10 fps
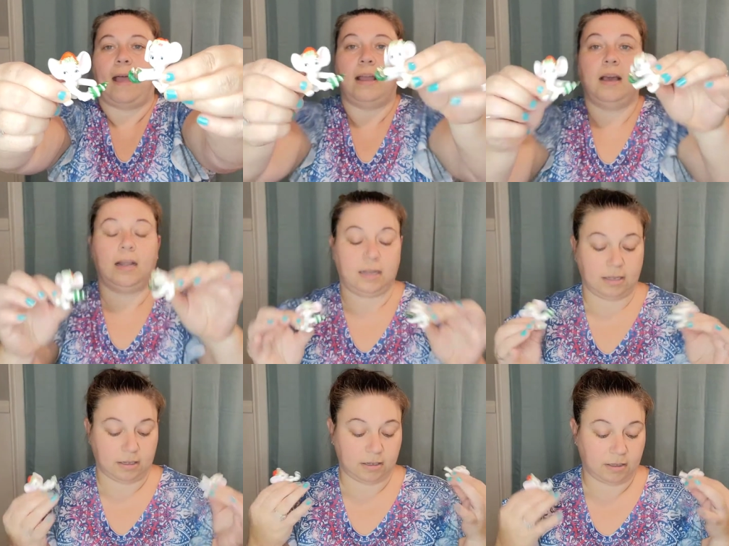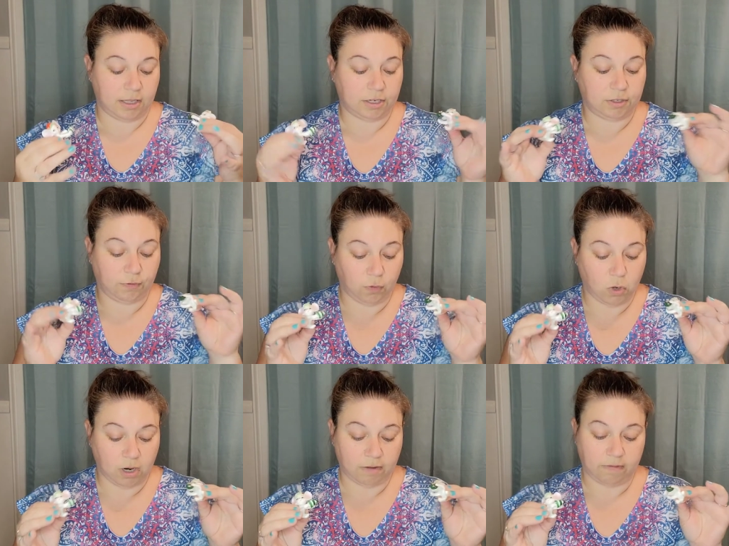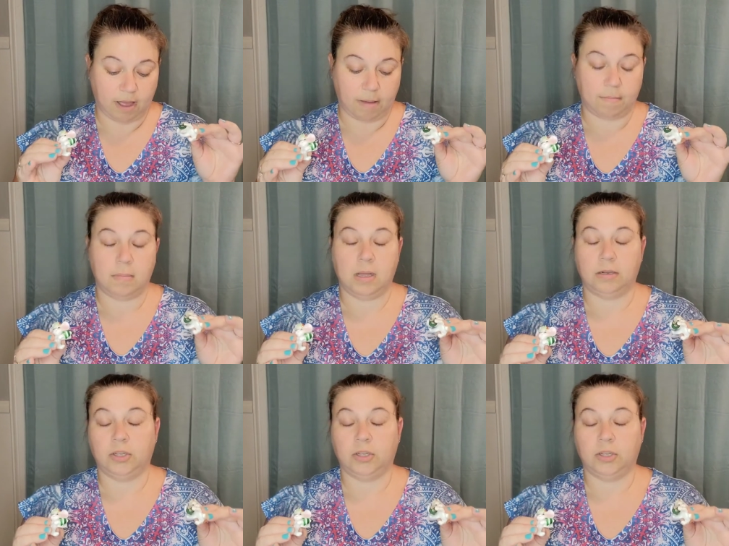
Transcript: I got, there's four of them